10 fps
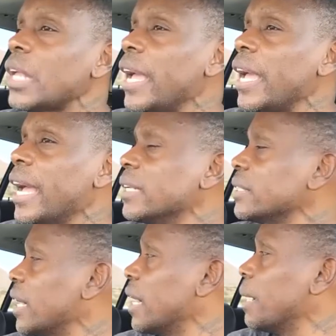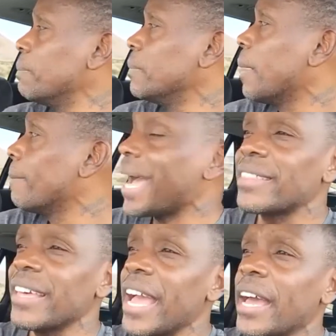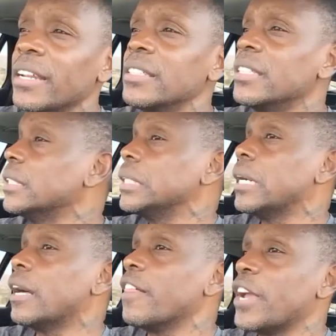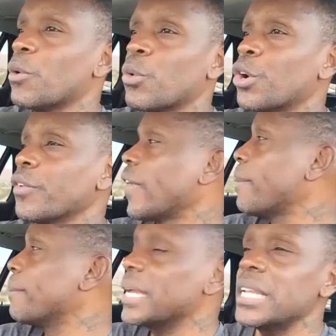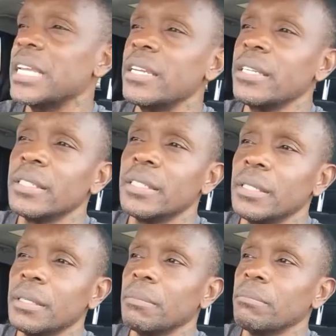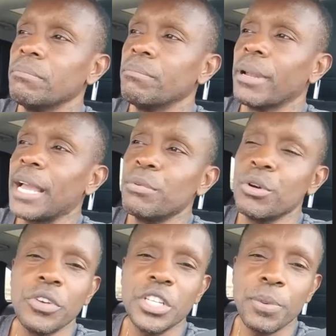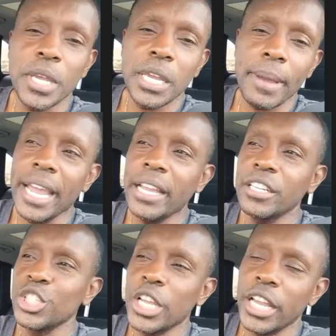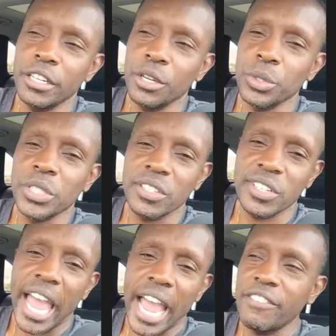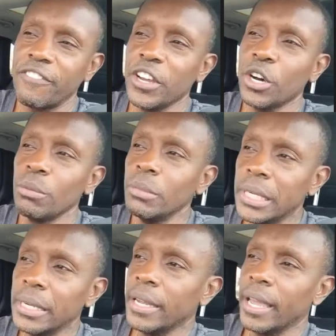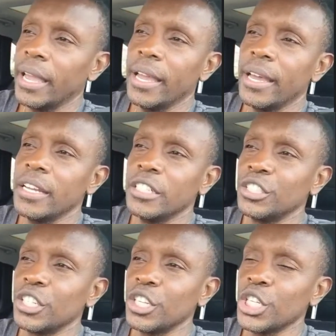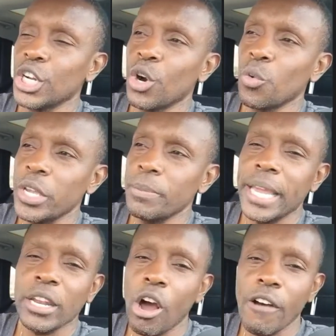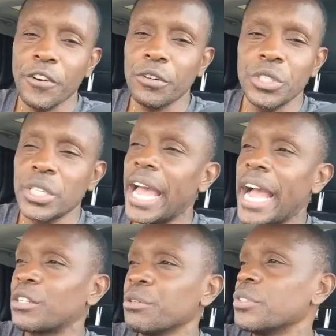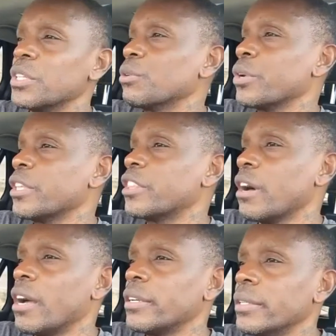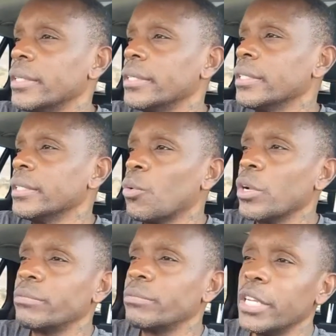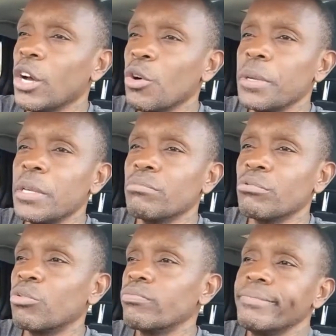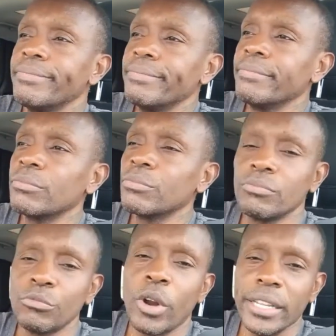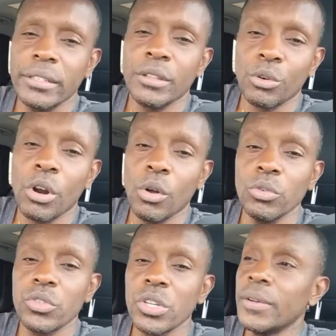and um, back then, there weren't that many black movies being made, and it was a SAG film. And you know, we made offers to actors that we thought would you know be right in the roles